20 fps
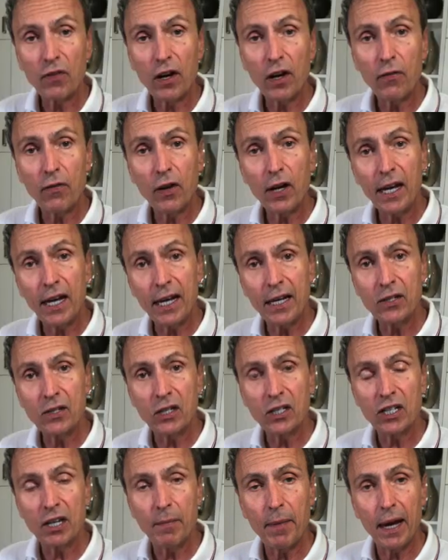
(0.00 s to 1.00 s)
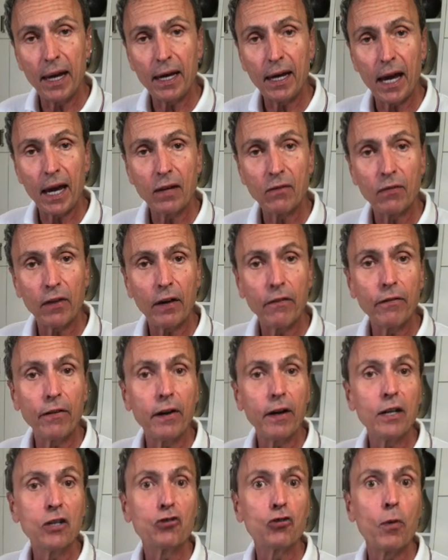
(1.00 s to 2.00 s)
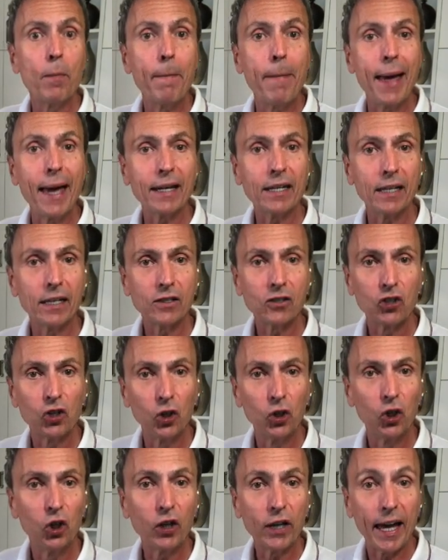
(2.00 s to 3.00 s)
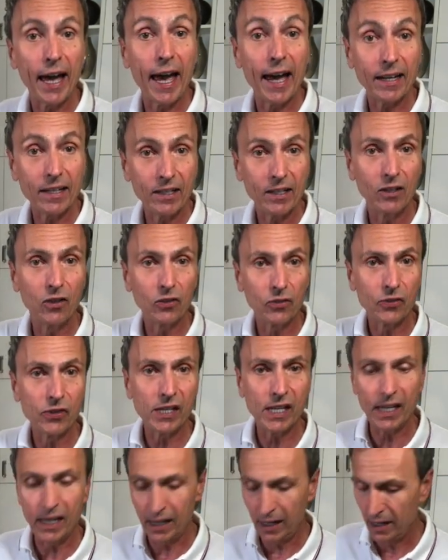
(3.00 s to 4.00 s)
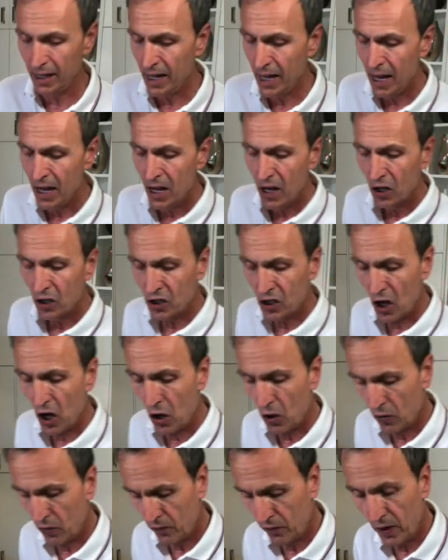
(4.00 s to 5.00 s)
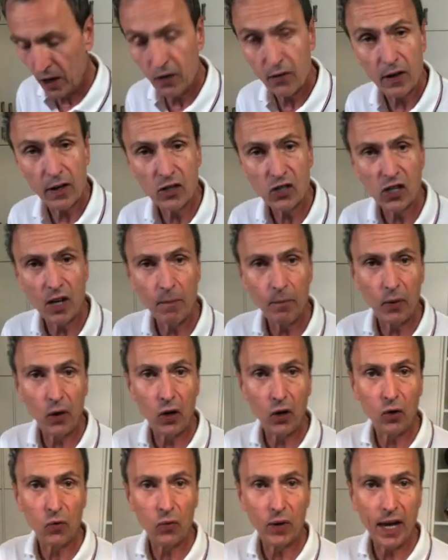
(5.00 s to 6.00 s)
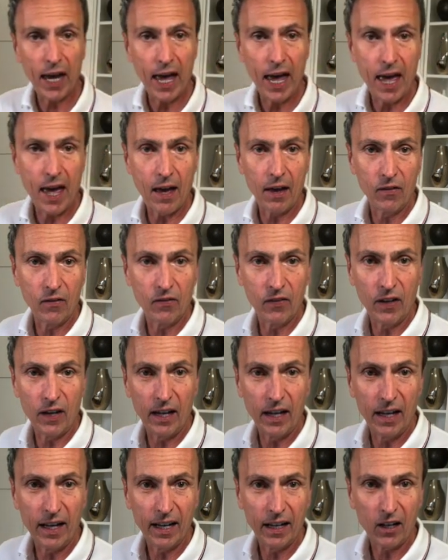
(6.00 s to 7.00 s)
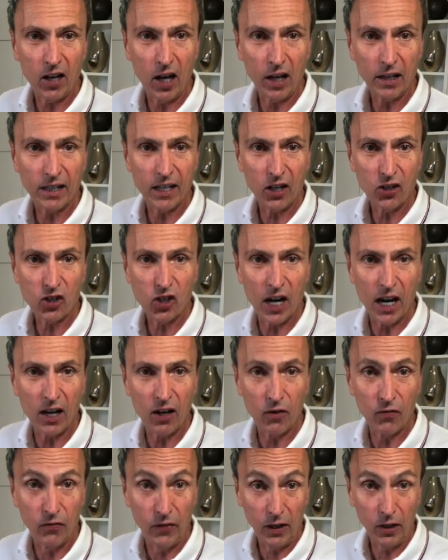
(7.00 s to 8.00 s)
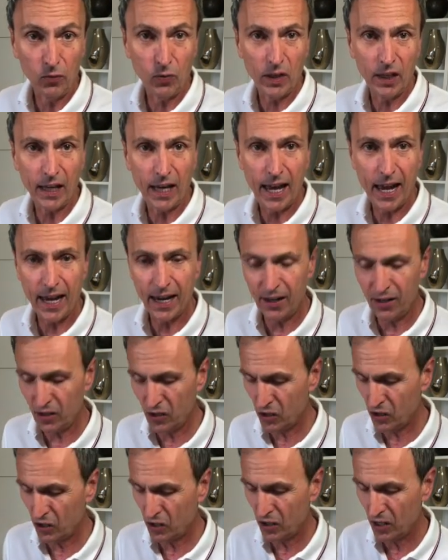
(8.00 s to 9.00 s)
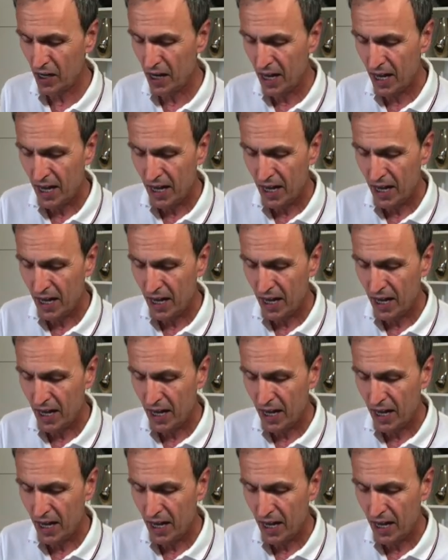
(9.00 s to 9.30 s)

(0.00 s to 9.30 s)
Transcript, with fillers: very, very easy to make and very, very dramatic to look at, you'll see. So, very, very simple. We have a cocktail shaker filled with ice.